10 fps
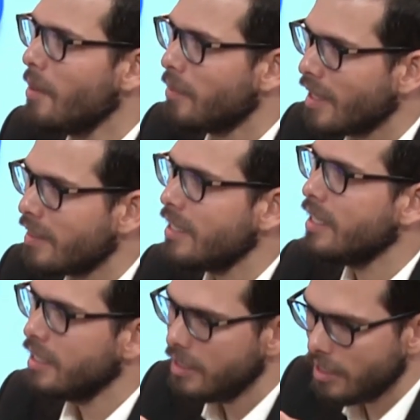But I think
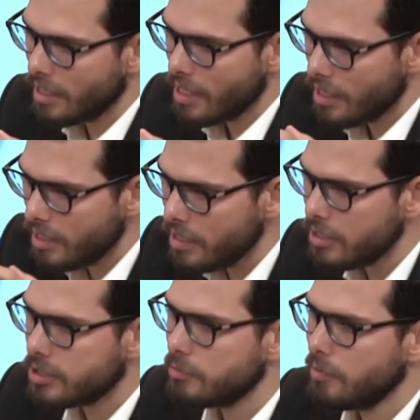he
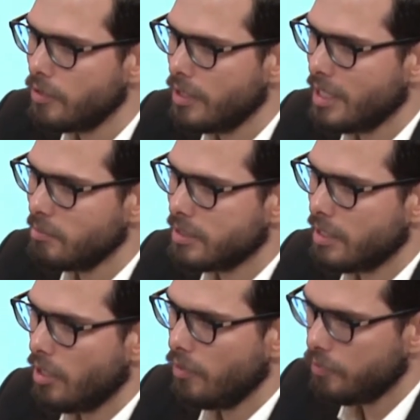is revealing
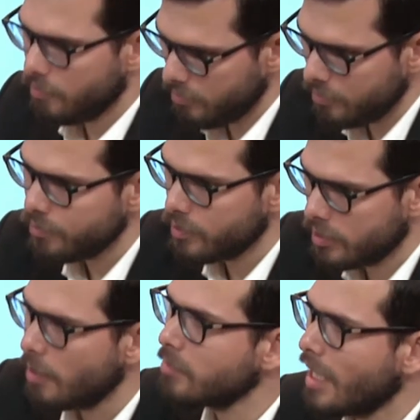himself
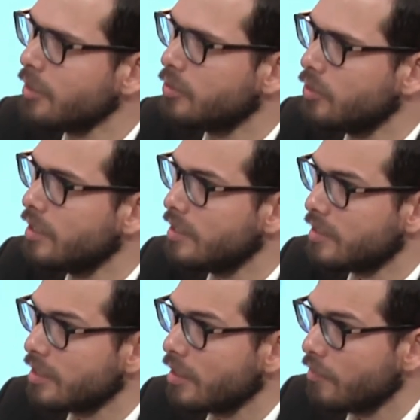sometimes through
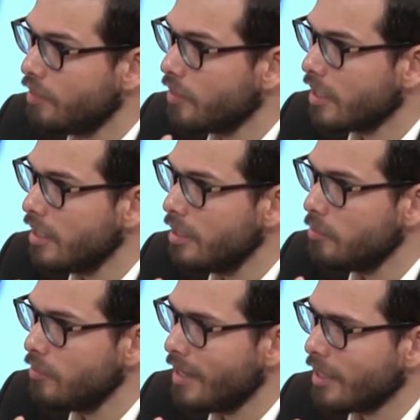these very clearly
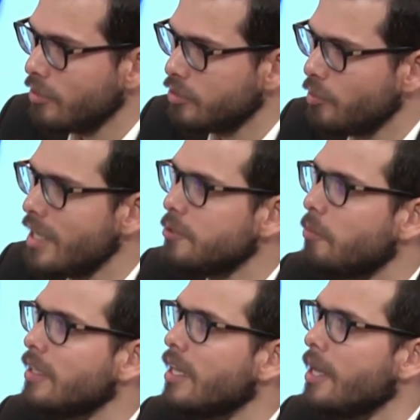miraculous ways,
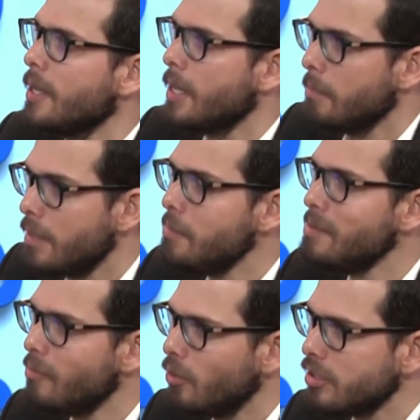but maybe
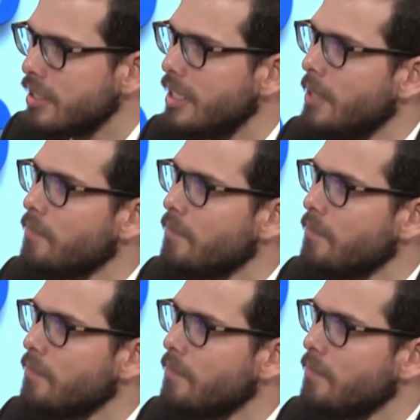mostly